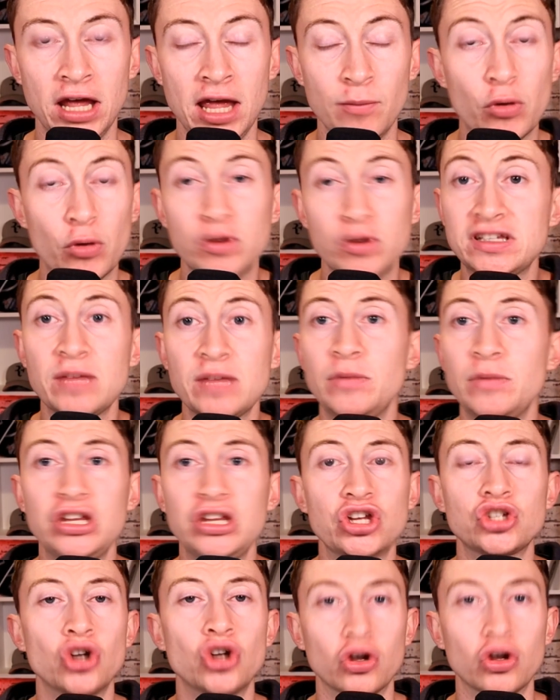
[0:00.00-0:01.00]
But we're simply
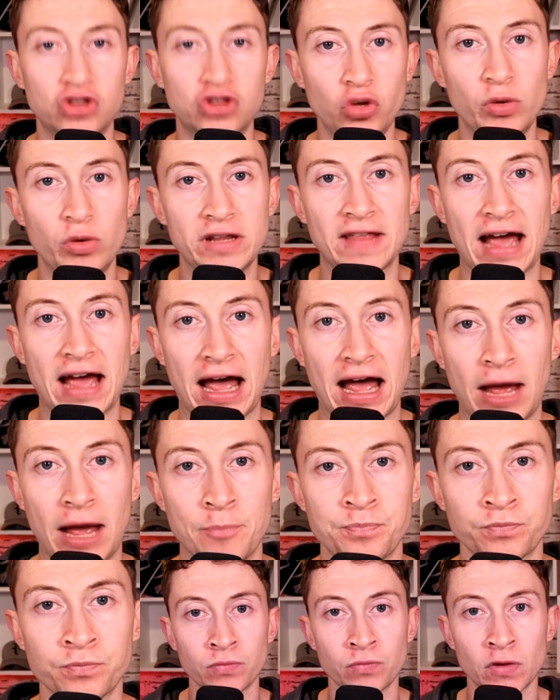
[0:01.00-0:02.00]
just not doing that.
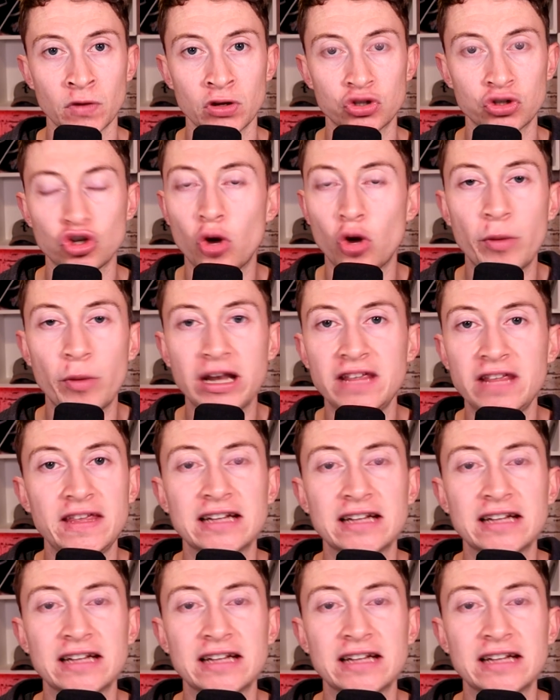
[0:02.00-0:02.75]
So many of the